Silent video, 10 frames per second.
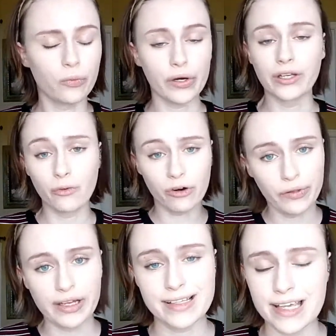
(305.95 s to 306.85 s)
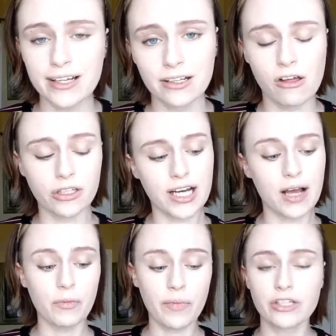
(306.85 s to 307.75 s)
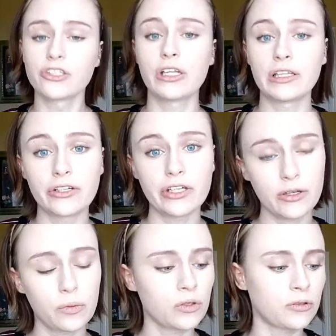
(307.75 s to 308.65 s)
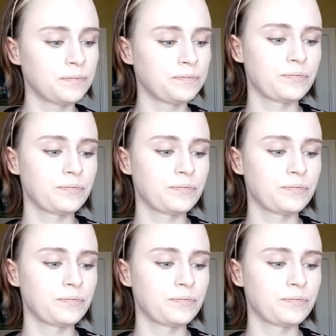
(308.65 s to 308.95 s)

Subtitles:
but normally I take a long time and make sure that they're equal.